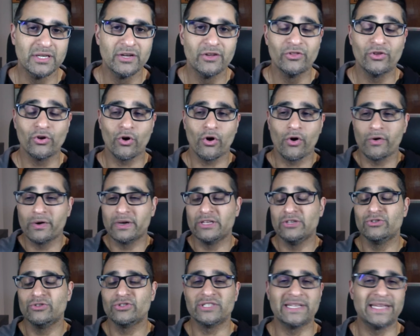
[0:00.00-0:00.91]
They're already
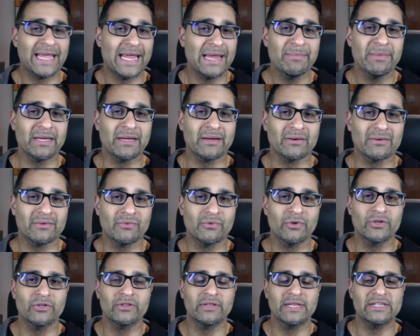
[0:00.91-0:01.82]
used to gaming,
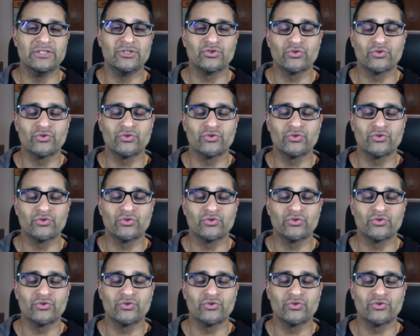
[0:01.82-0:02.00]
where they